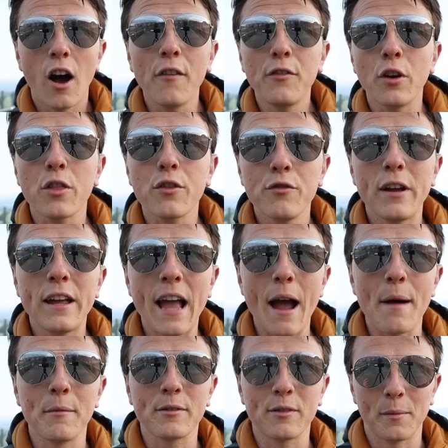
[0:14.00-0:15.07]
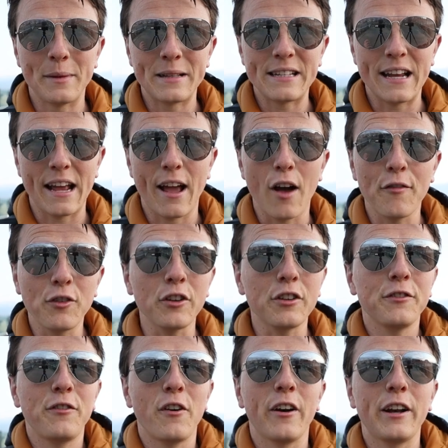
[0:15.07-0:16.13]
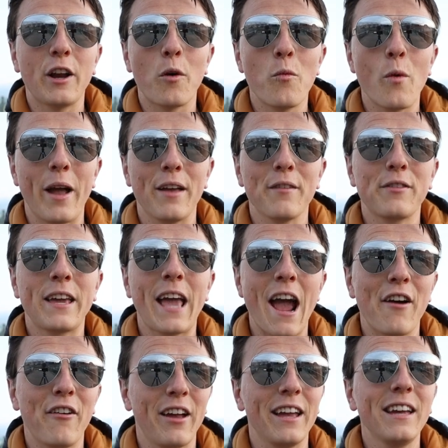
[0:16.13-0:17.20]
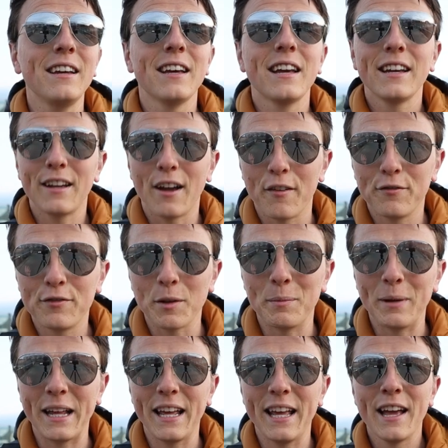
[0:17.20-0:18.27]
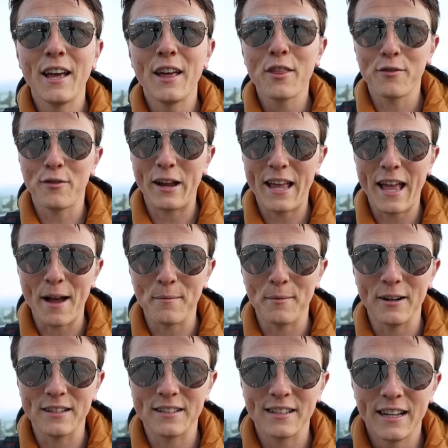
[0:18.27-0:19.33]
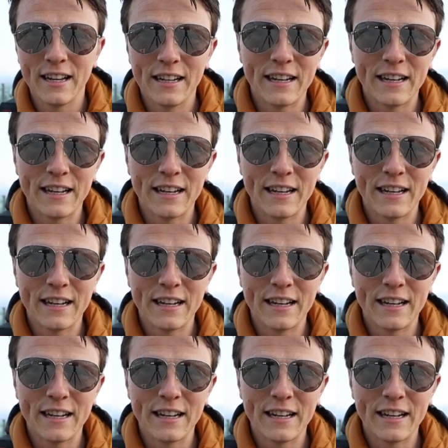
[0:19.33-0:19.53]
I've got three cameras on me today. I've got to find a way of carrying comfortably three cameras.